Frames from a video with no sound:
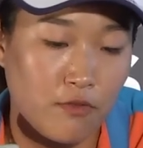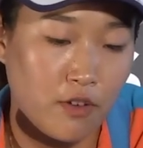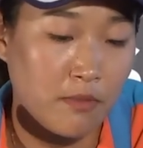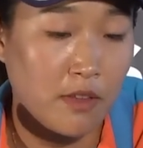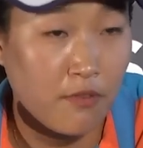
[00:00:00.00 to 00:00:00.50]

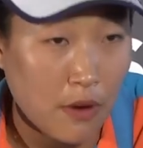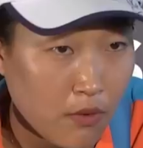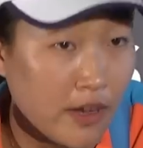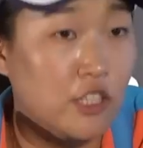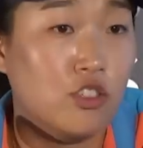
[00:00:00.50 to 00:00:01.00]
from the
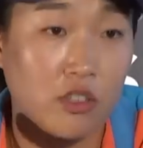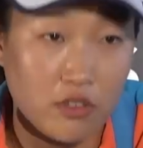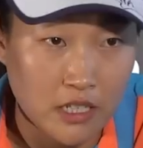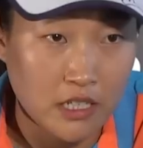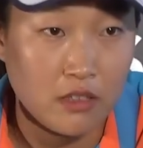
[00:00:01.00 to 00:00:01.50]
fairway to the
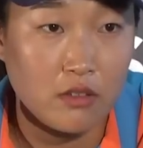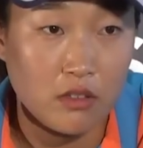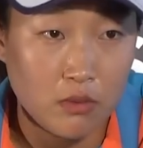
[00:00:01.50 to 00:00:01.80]
green